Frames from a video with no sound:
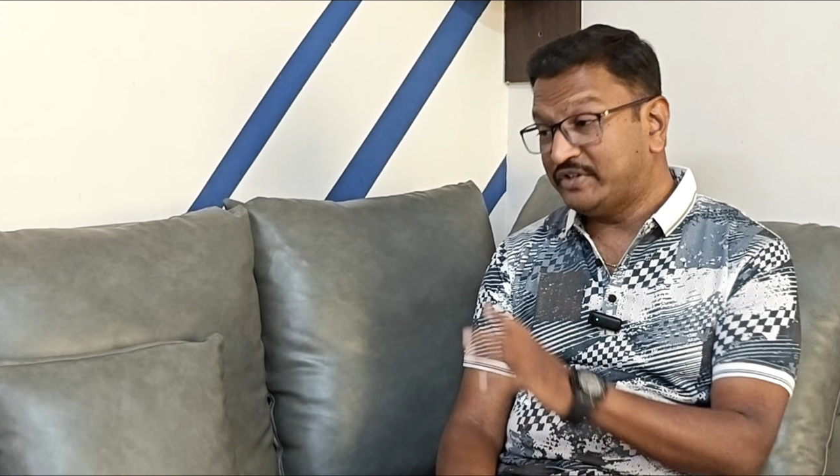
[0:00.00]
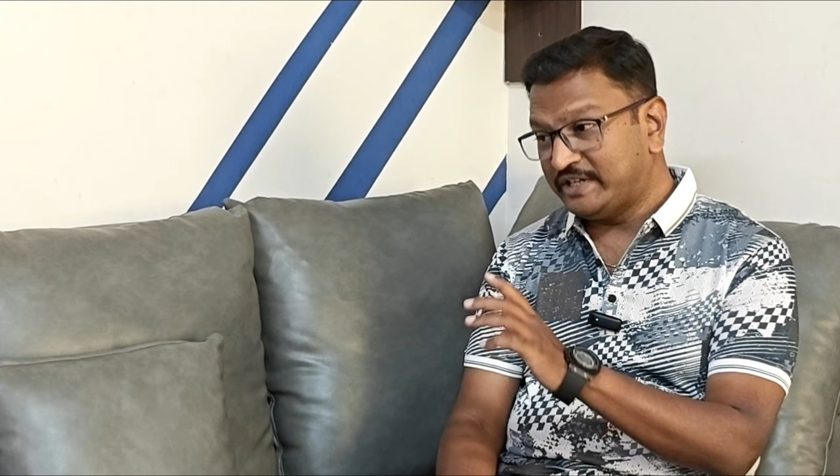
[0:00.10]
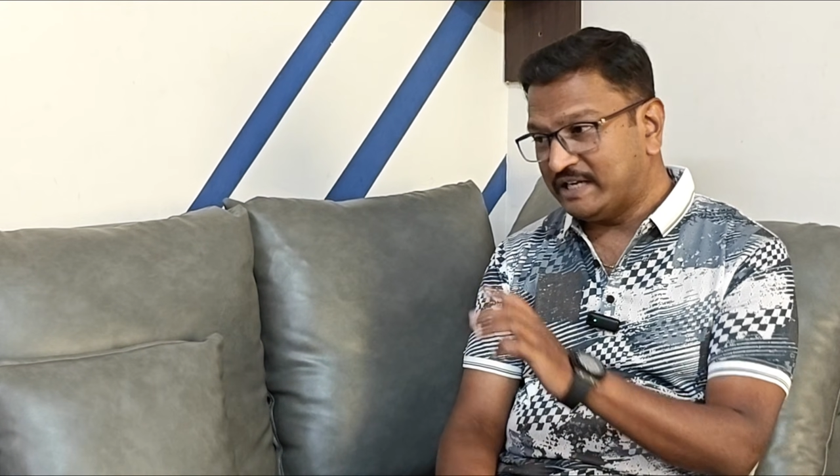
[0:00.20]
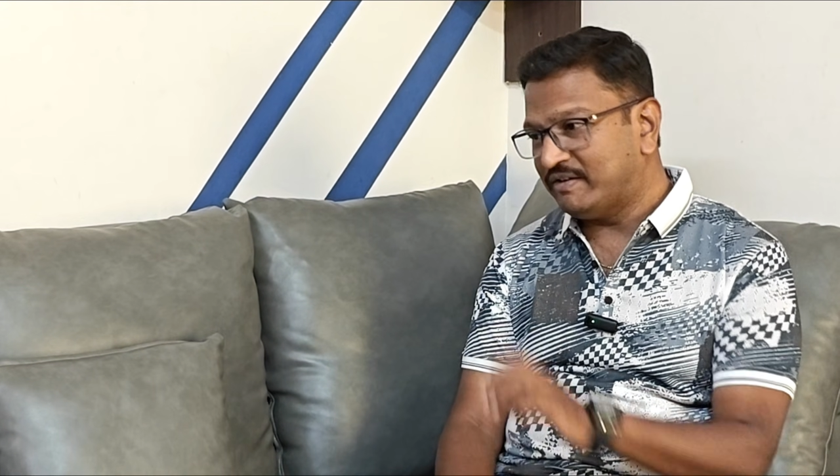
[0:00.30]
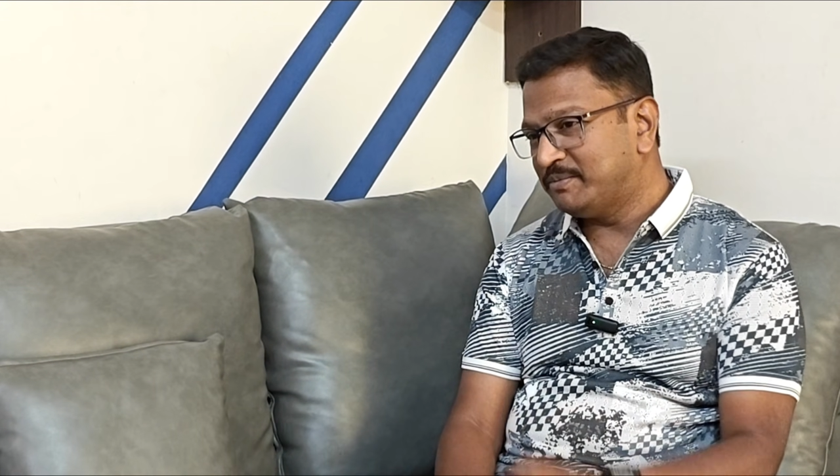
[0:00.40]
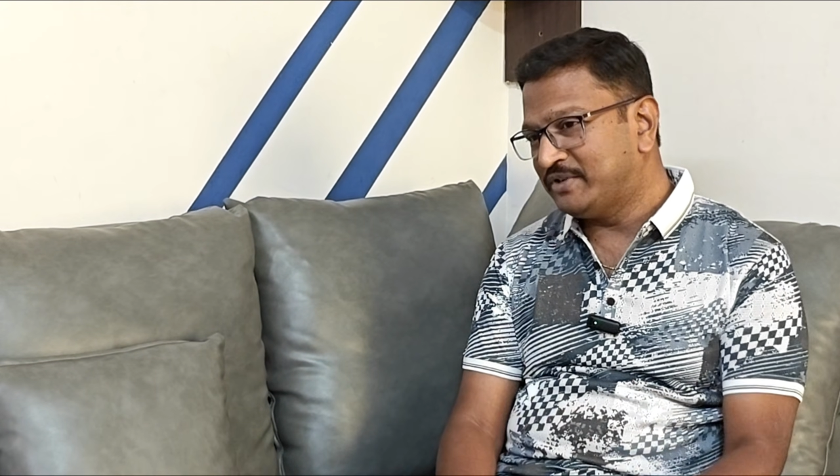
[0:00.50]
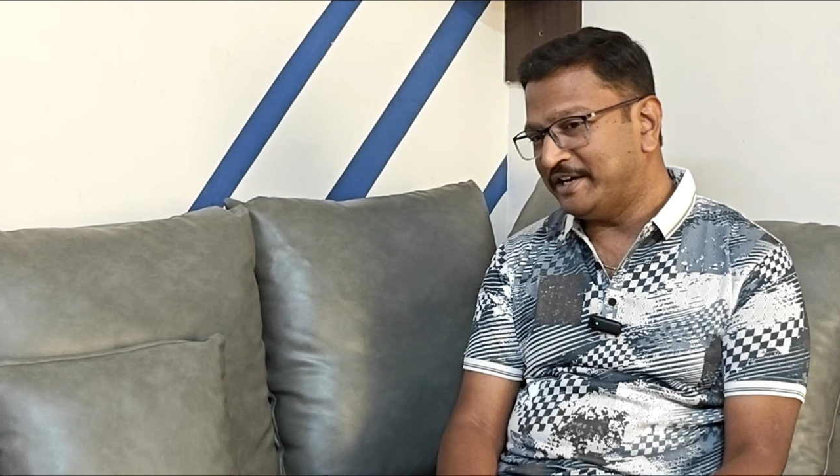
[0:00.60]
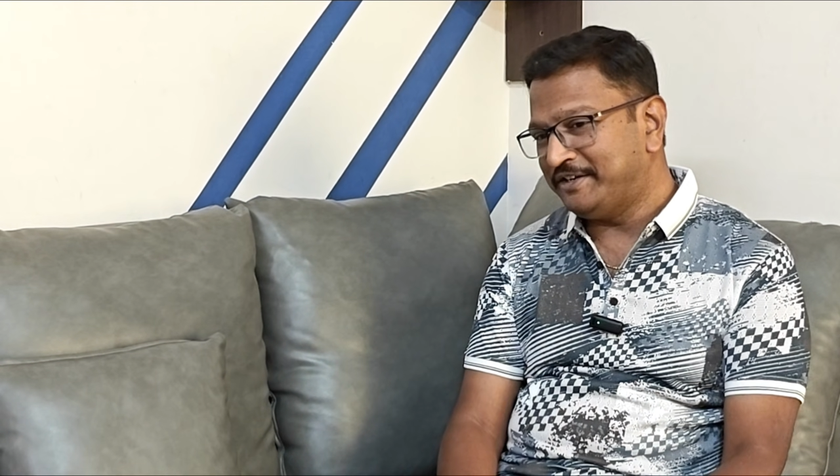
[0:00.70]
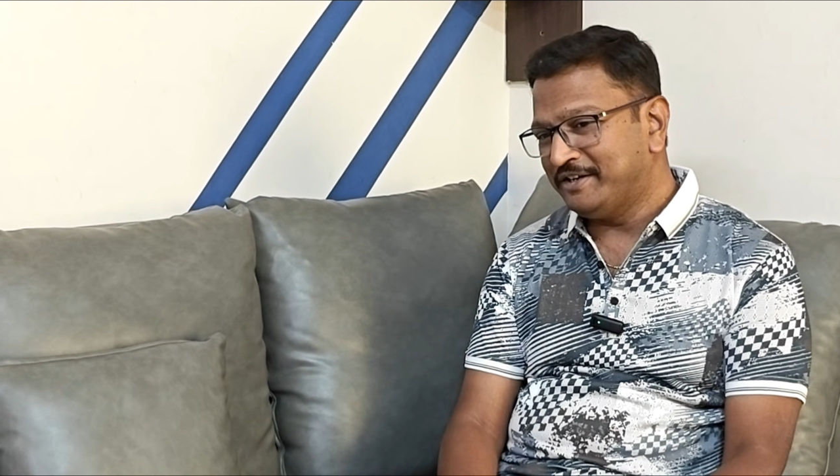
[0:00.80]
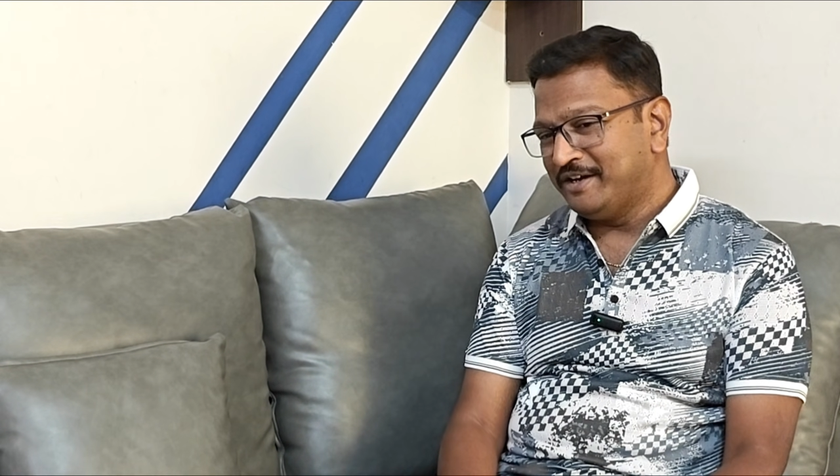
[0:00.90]
ESEN Gear
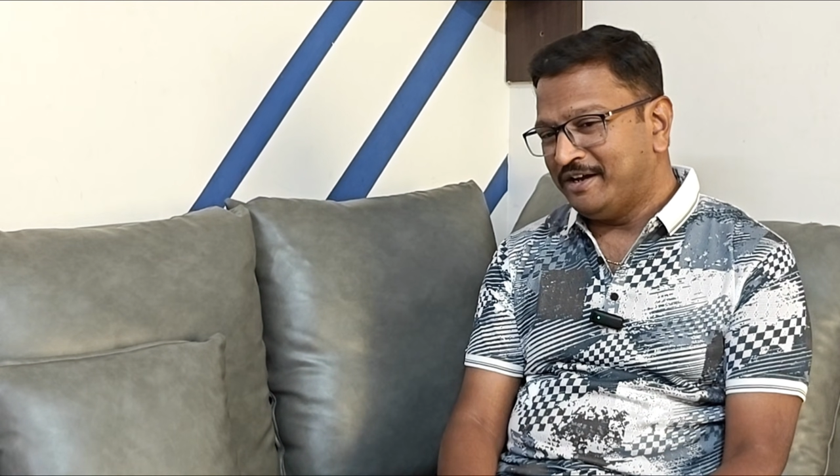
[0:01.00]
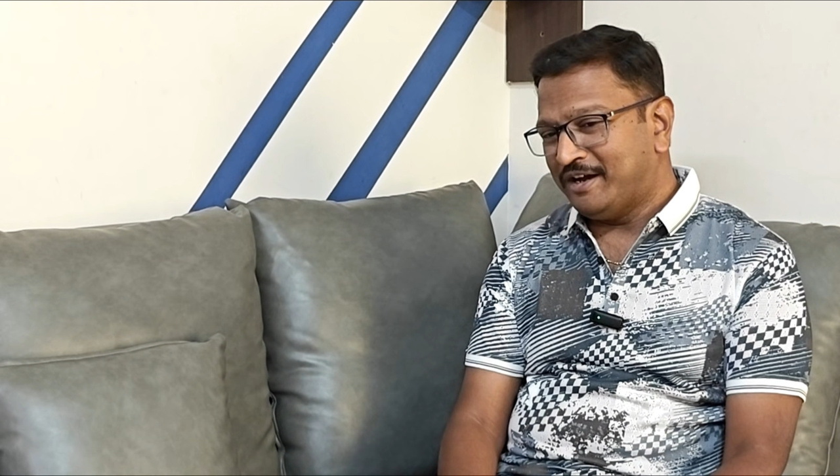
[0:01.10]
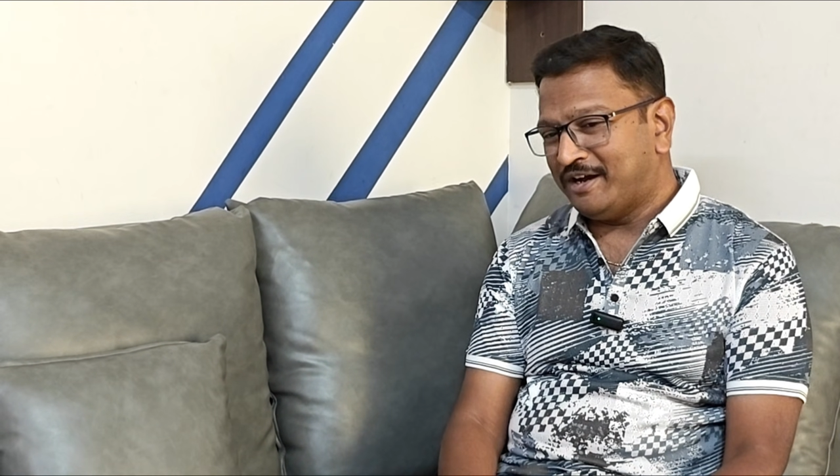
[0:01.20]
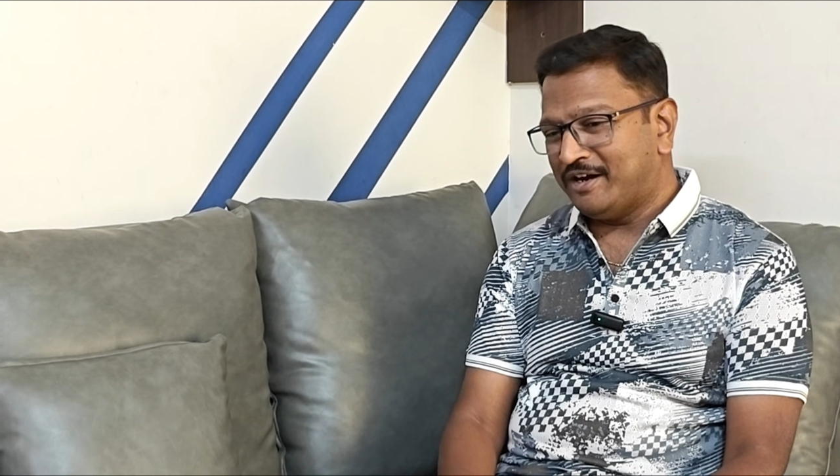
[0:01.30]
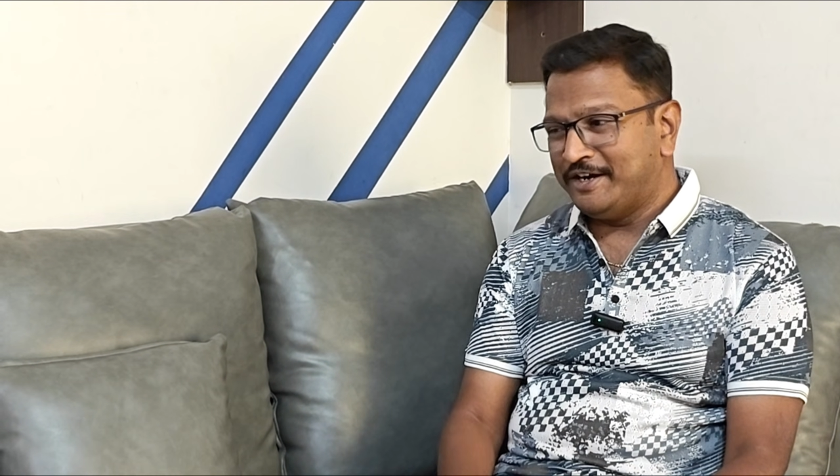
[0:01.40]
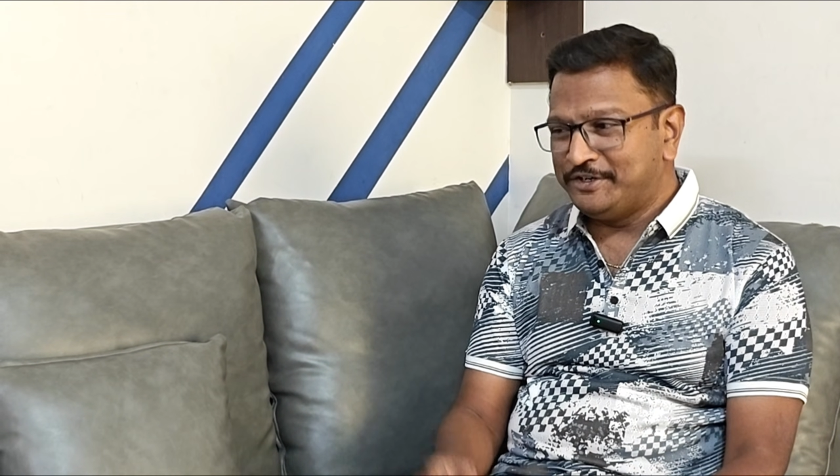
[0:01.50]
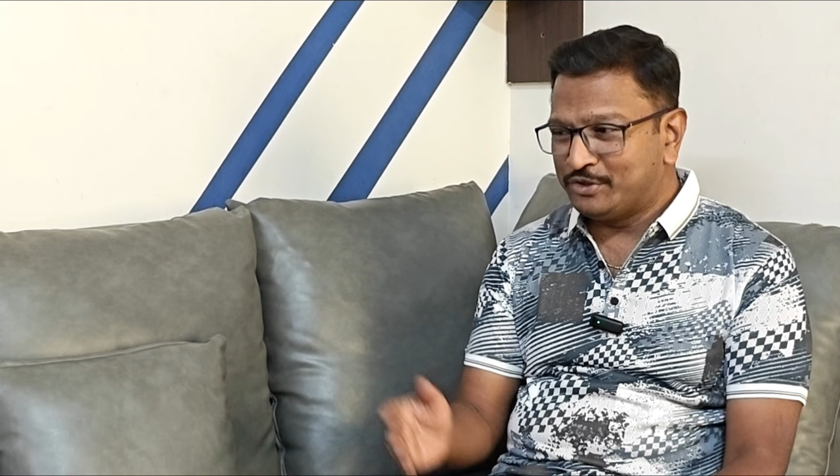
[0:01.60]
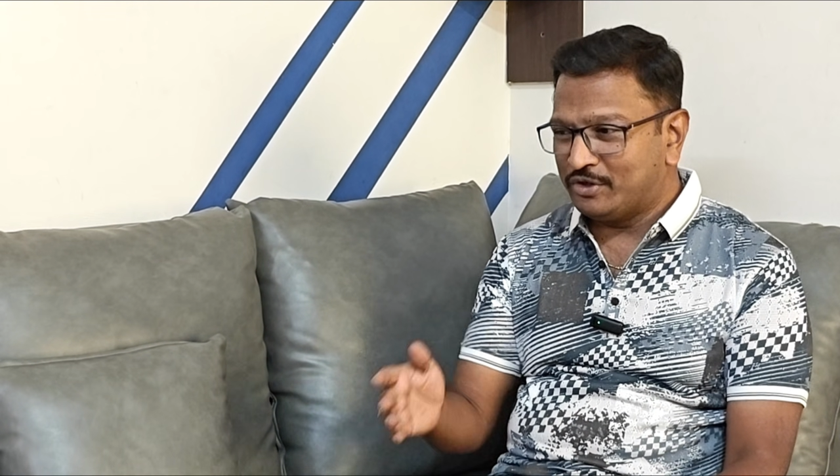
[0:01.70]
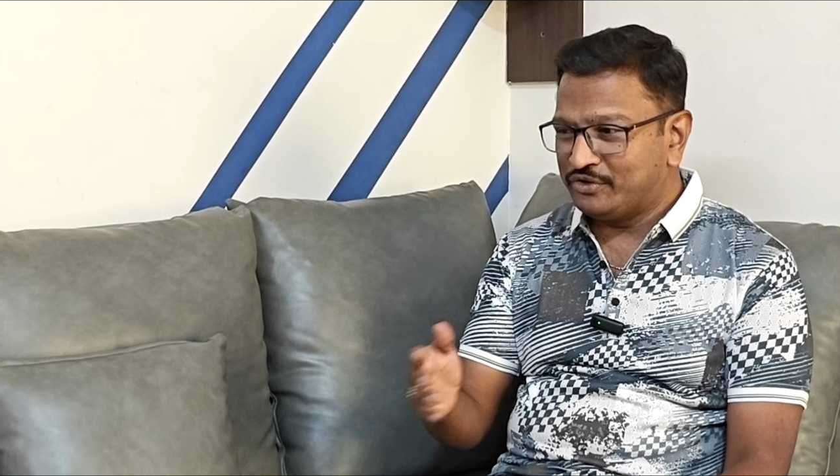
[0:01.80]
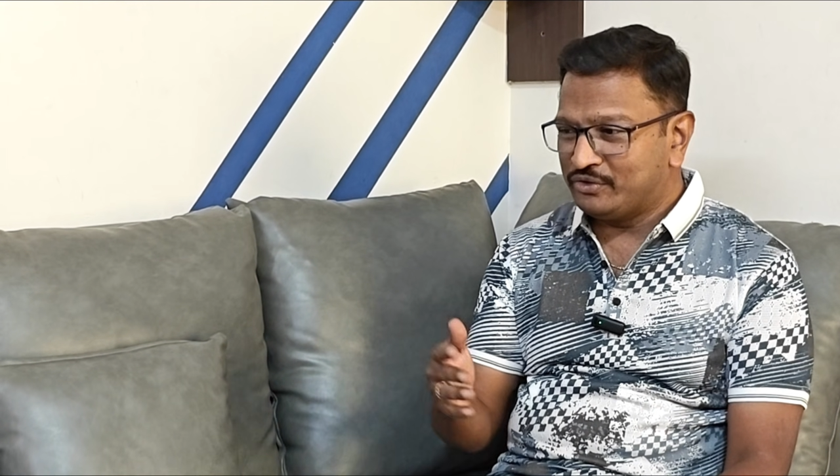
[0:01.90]
website.
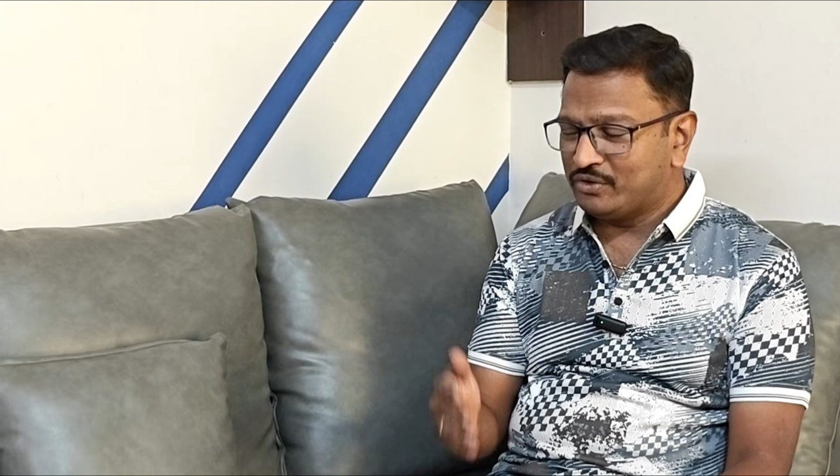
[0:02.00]
It shows,